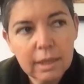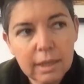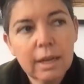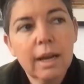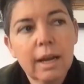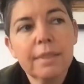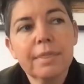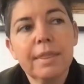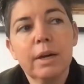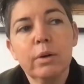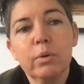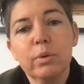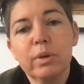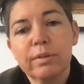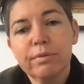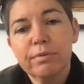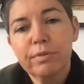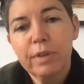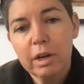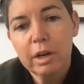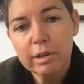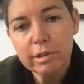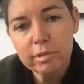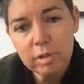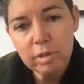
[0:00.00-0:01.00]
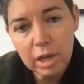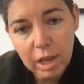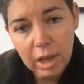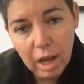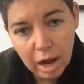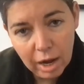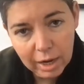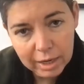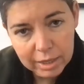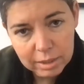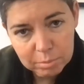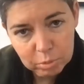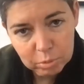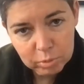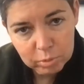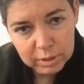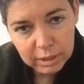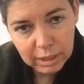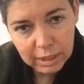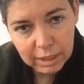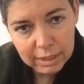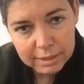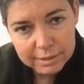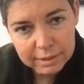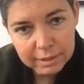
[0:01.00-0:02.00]
They will give very reliable
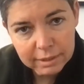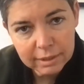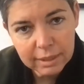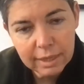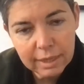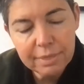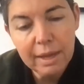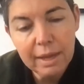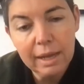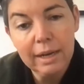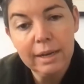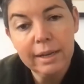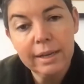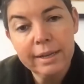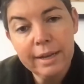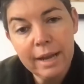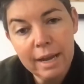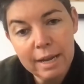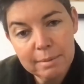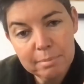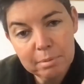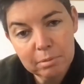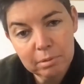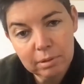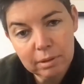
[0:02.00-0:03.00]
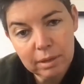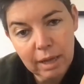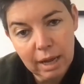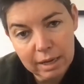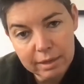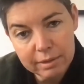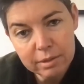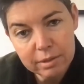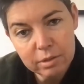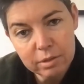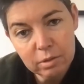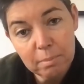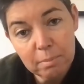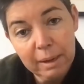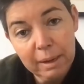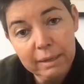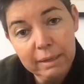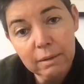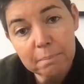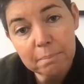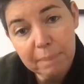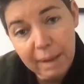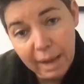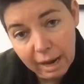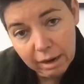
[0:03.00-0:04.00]
data, and they'll enable us to make
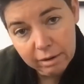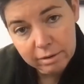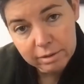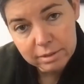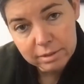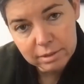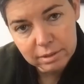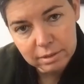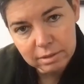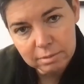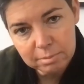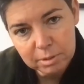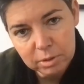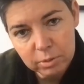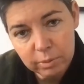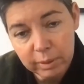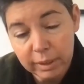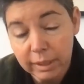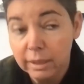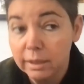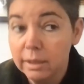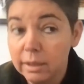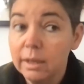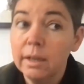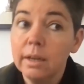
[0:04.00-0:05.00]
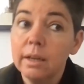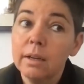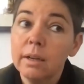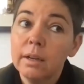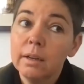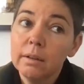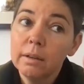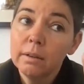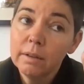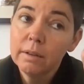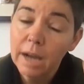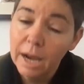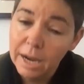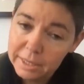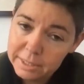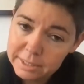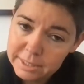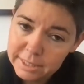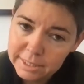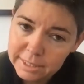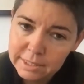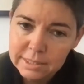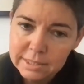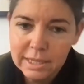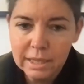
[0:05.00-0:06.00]
comparisons between
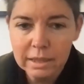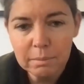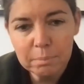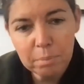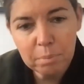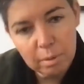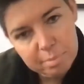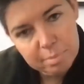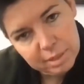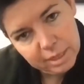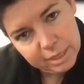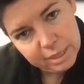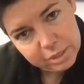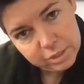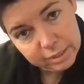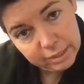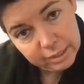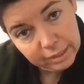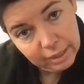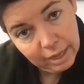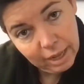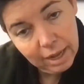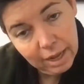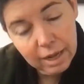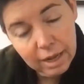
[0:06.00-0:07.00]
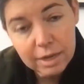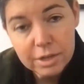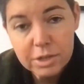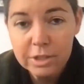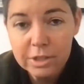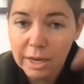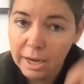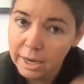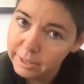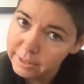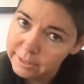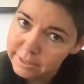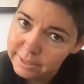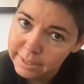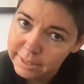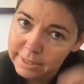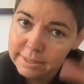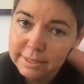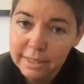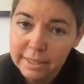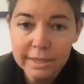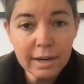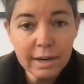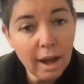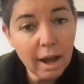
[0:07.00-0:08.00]
architects and the population at large, architects
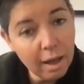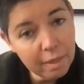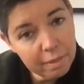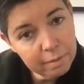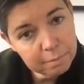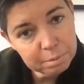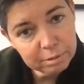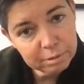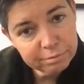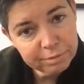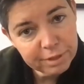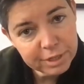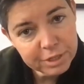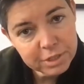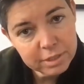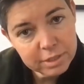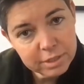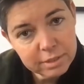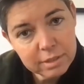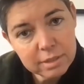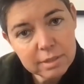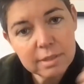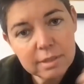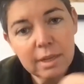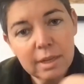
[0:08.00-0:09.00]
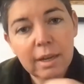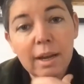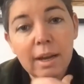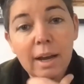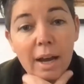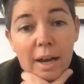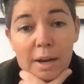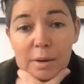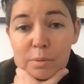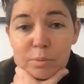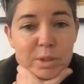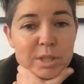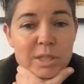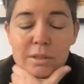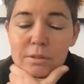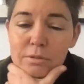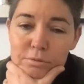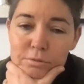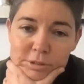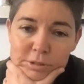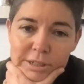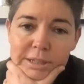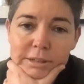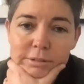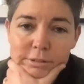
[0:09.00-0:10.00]
and other professions, which is
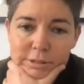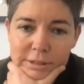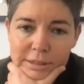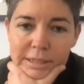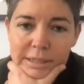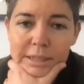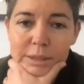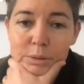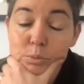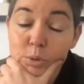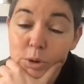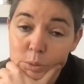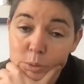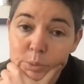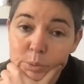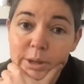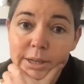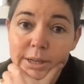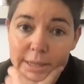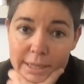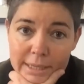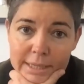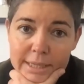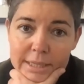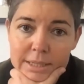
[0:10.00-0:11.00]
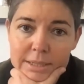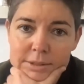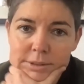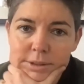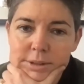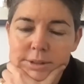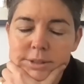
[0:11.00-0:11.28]
really, really what we need.